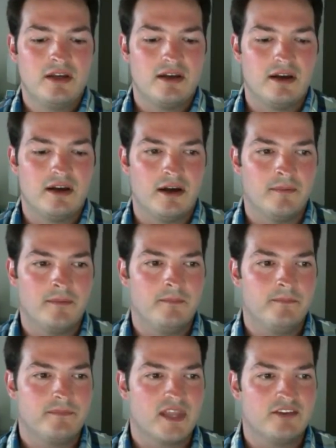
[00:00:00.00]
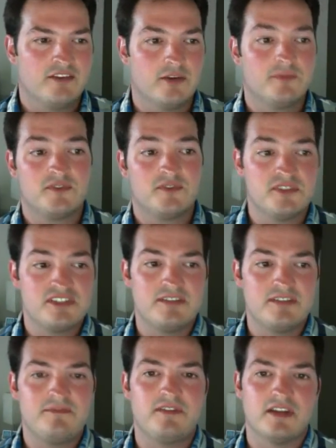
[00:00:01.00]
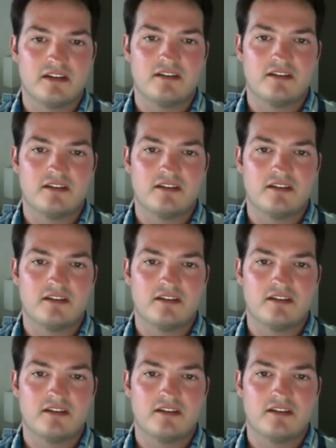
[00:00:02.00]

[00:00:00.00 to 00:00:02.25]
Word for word: Um, in terms of specific